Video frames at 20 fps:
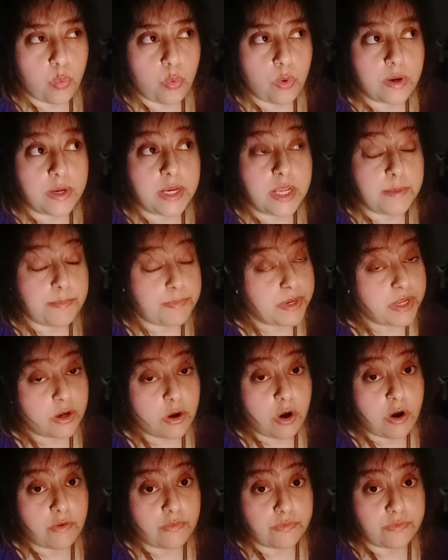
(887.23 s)
deepening
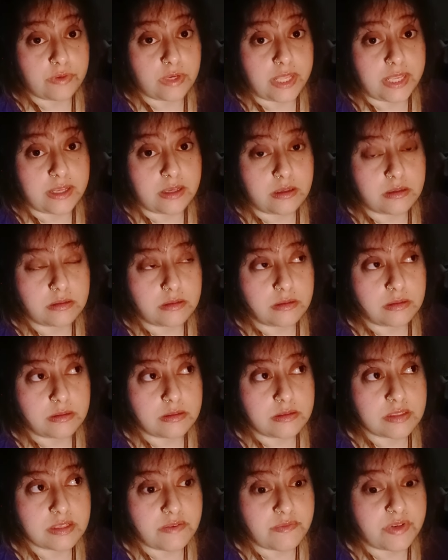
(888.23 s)
of, like,
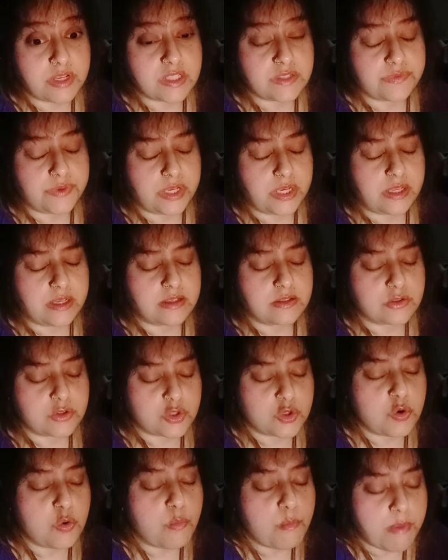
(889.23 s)
someone is feeling
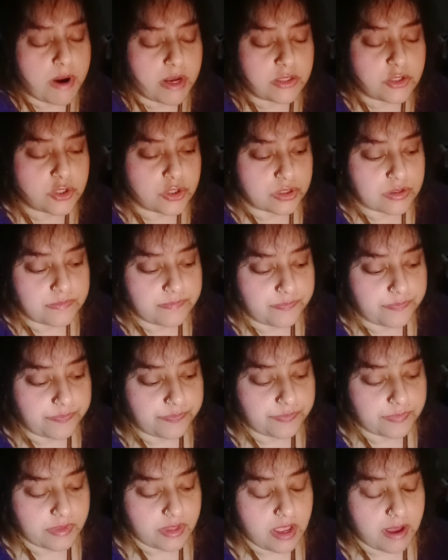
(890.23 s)
too much
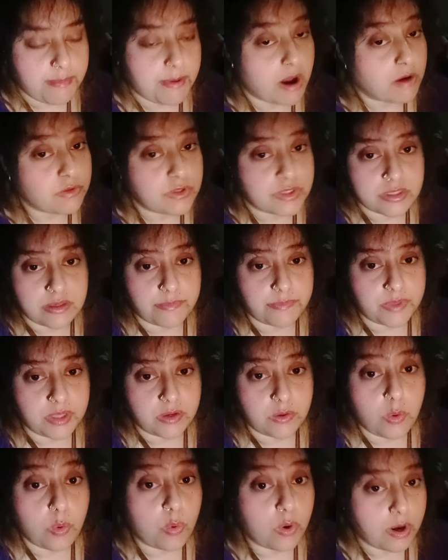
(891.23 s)
about
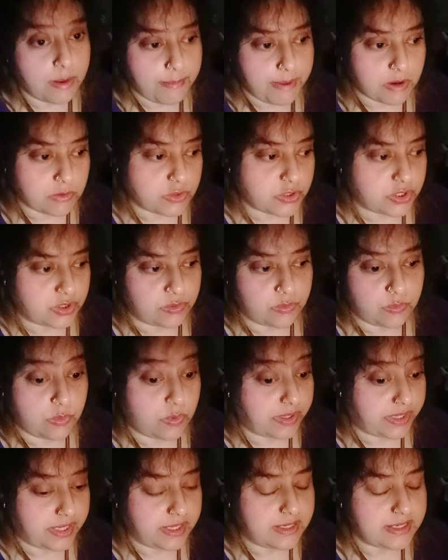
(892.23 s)
something or about you,
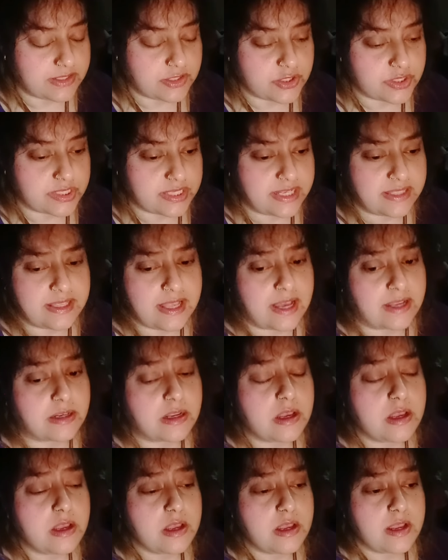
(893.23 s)
okay? Let's just say that.
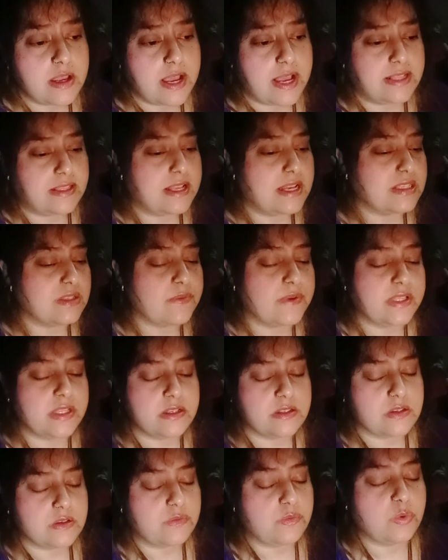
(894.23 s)
And that's why
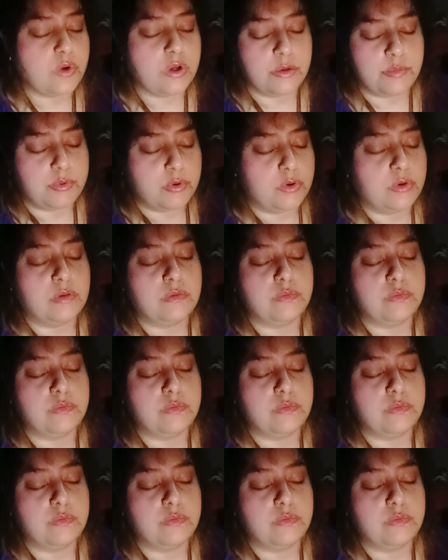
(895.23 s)
there's a whirlpool.